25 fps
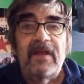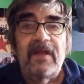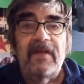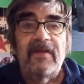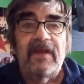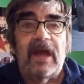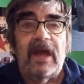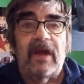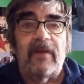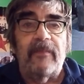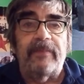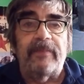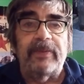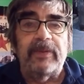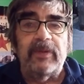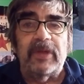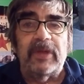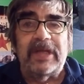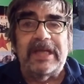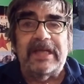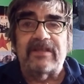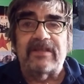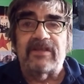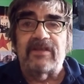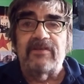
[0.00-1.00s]
Now,
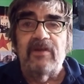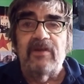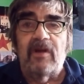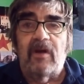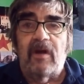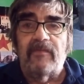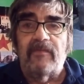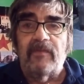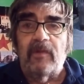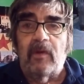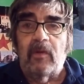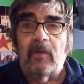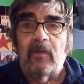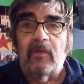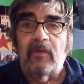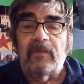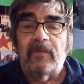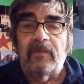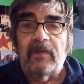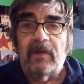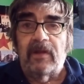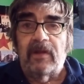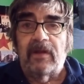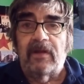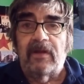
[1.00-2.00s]
Puig's novel,
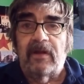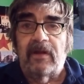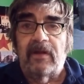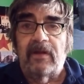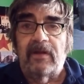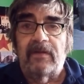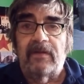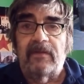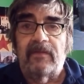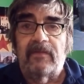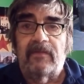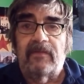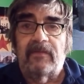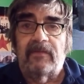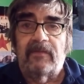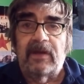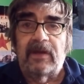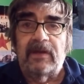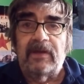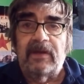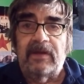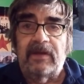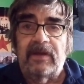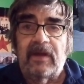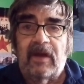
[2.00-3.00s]

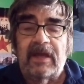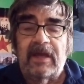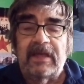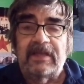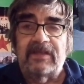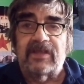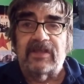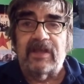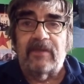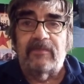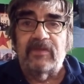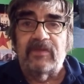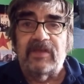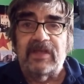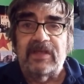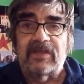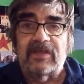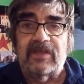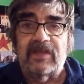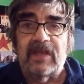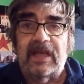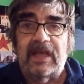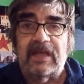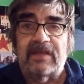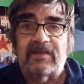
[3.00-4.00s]
written in
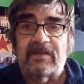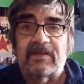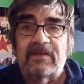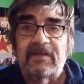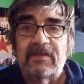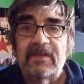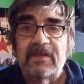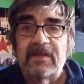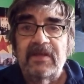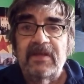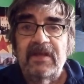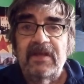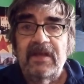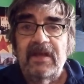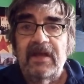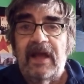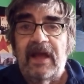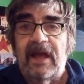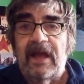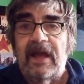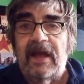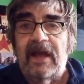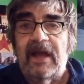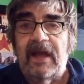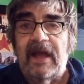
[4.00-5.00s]
1976,
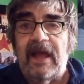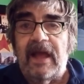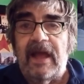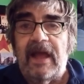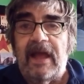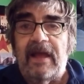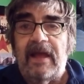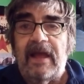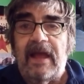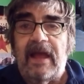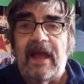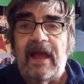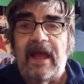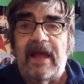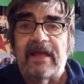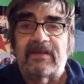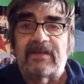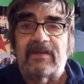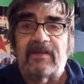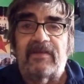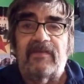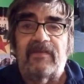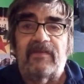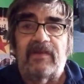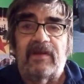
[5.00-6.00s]
had
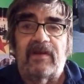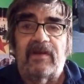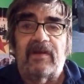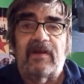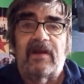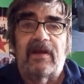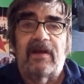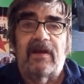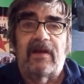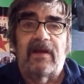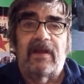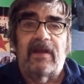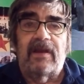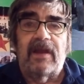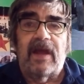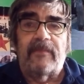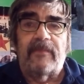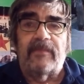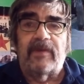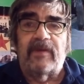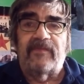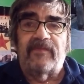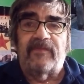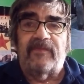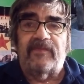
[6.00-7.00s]

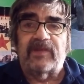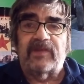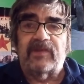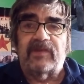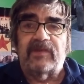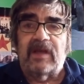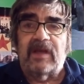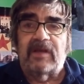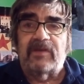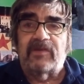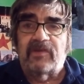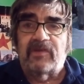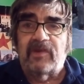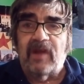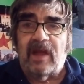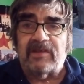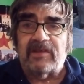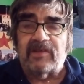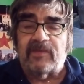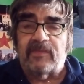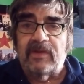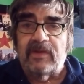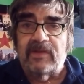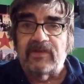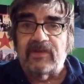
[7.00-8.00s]
enough
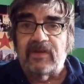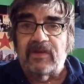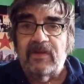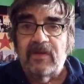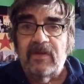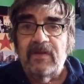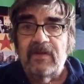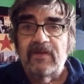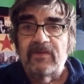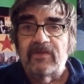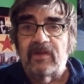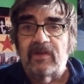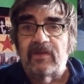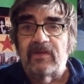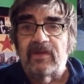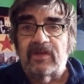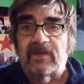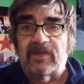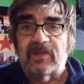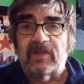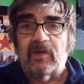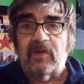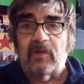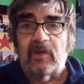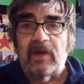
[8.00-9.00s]
adjustments to the
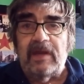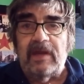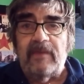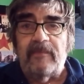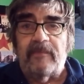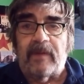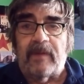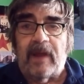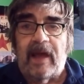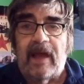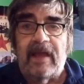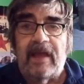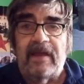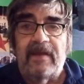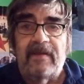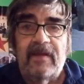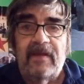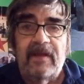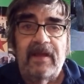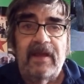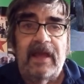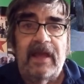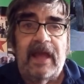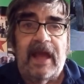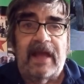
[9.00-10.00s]
screenplay,
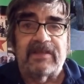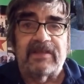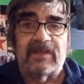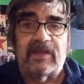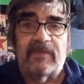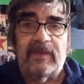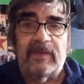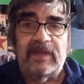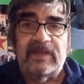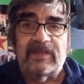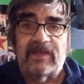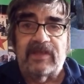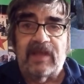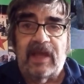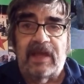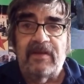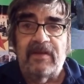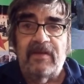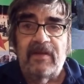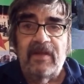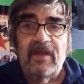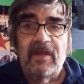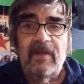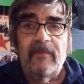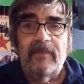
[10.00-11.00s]
it has to be said,
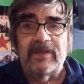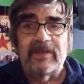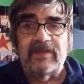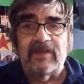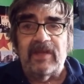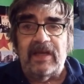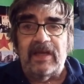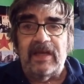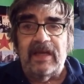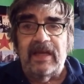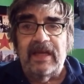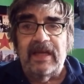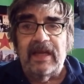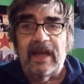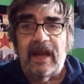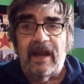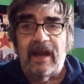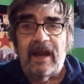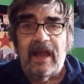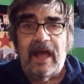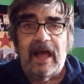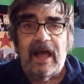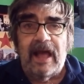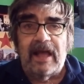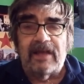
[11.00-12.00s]
particularly the
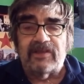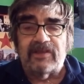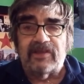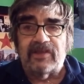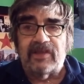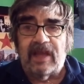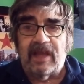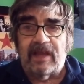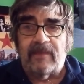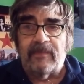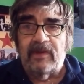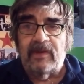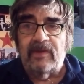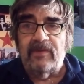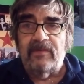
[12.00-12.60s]
last segment,